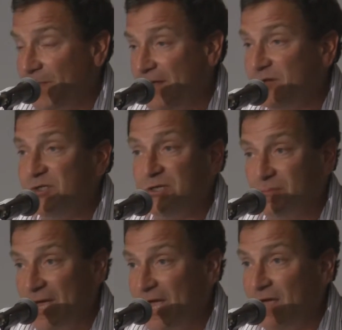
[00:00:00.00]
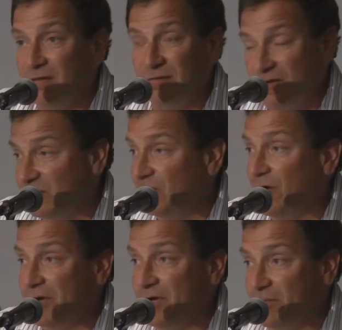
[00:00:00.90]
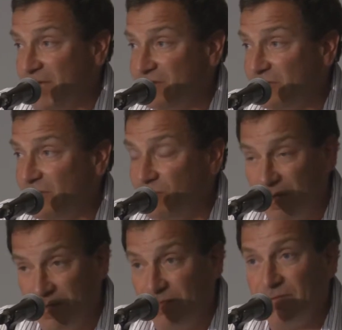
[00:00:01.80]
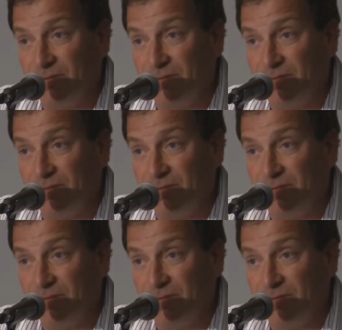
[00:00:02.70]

energy demand is growing commensurate with